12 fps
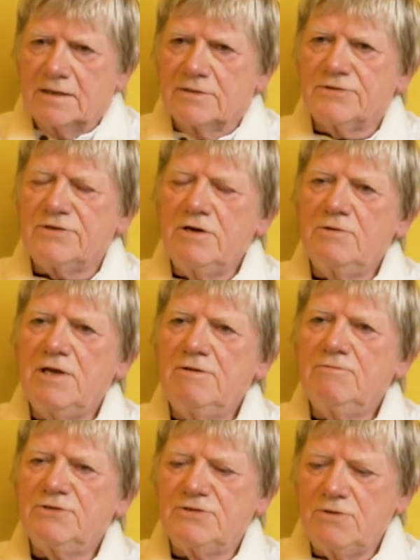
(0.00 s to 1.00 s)
So he
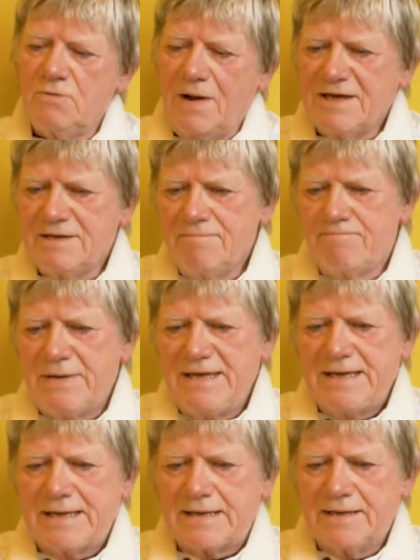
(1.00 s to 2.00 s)
was an awakened
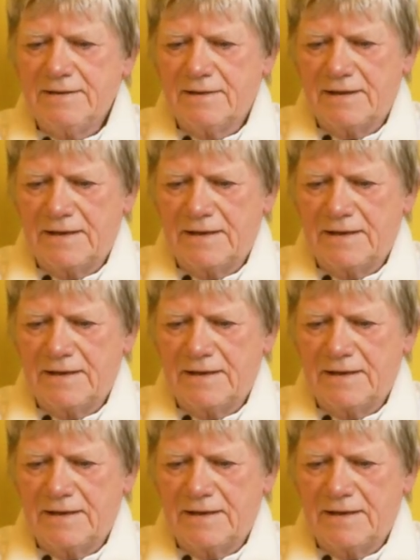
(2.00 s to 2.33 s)
being